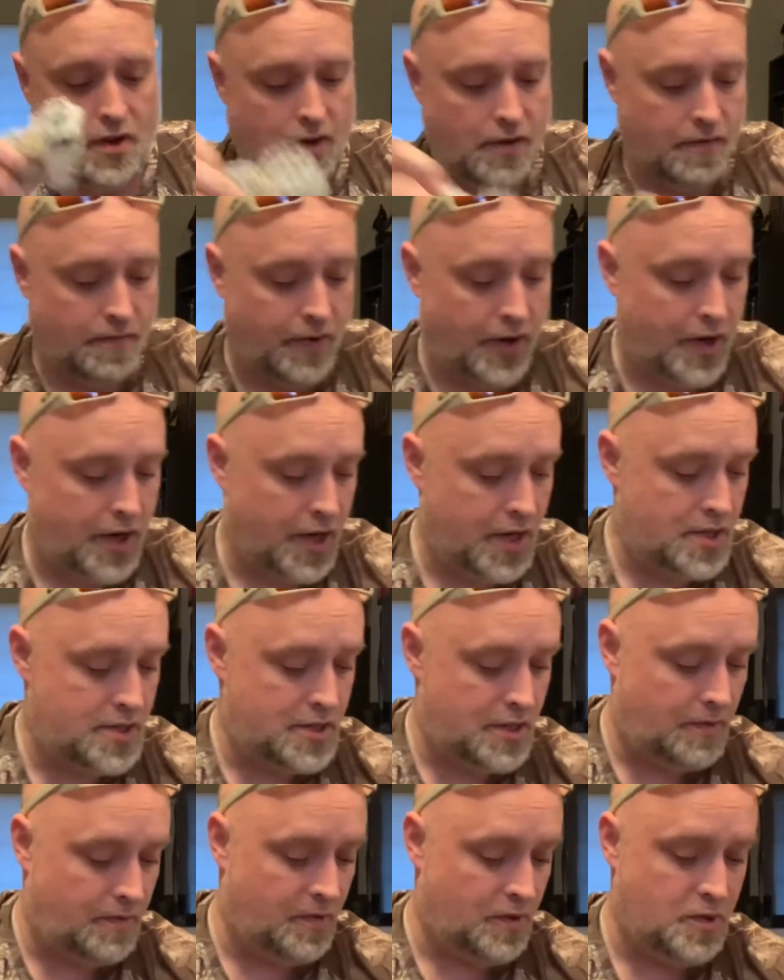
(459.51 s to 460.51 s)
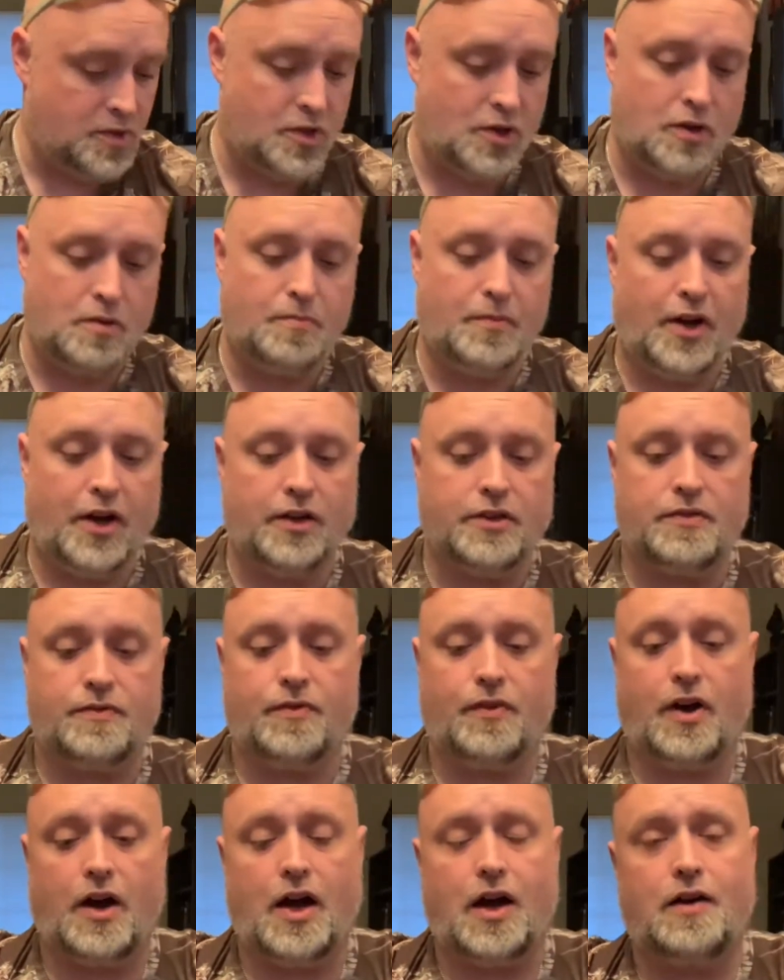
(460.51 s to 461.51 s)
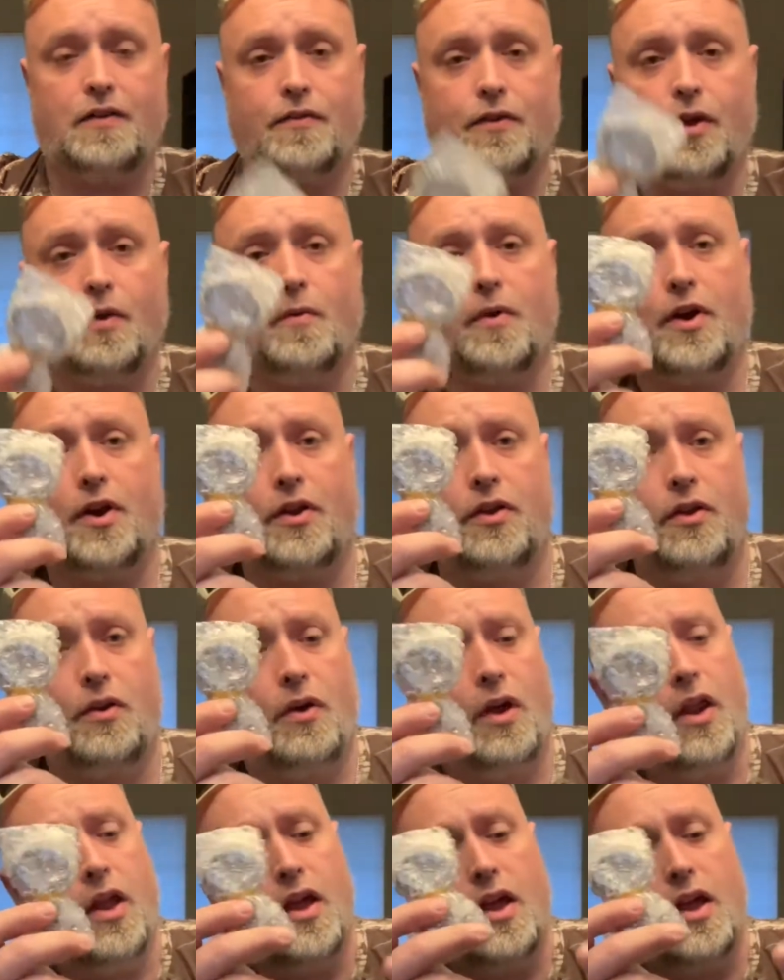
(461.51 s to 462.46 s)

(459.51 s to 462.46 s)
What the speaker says: Various different scope mounts for however you want to do it.